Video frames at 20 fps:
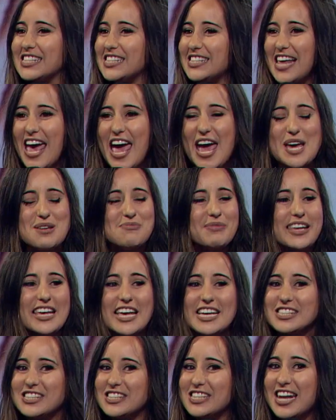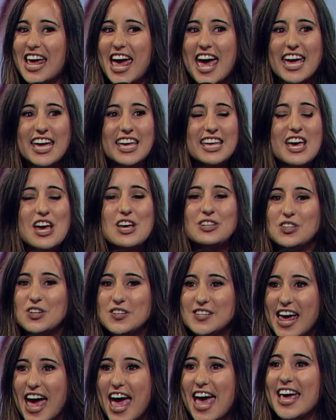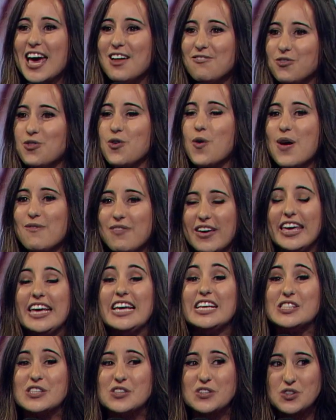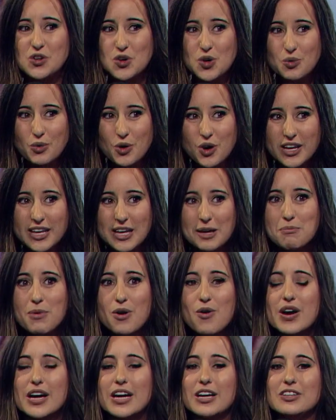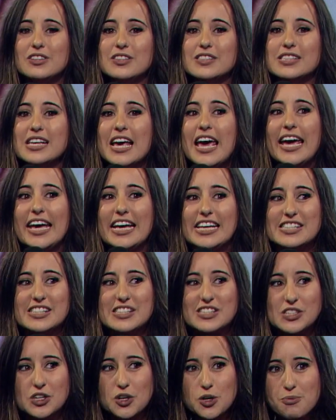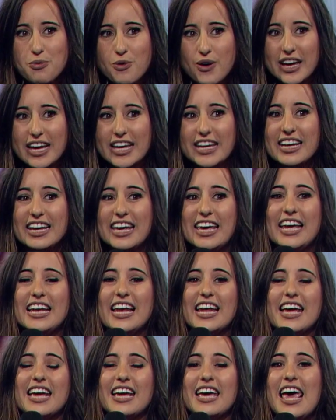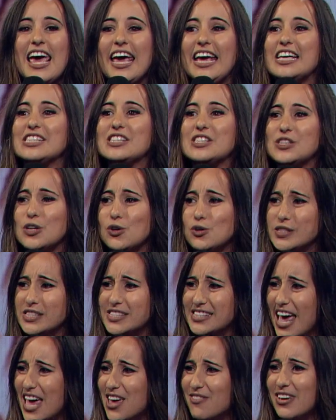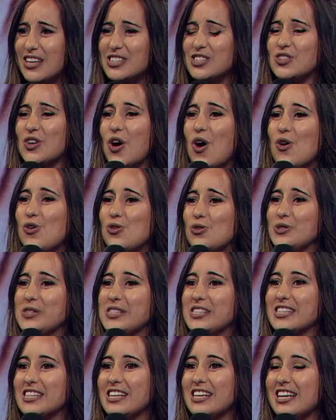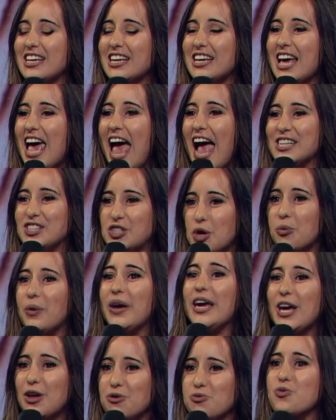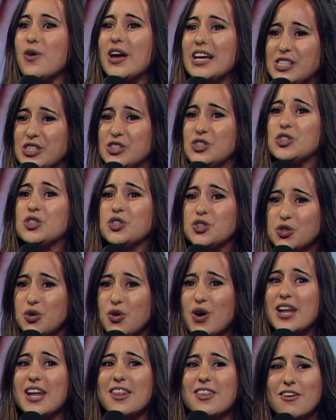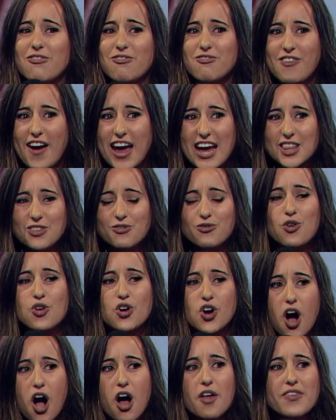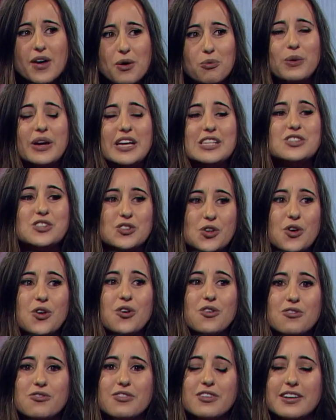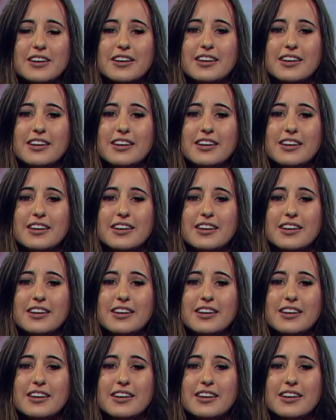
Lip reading: the same yesterday, today, and forever. He's still working miracles. He's still bringing healing. He's still saving souls. And so we can rest assured in the faithful God that we serve,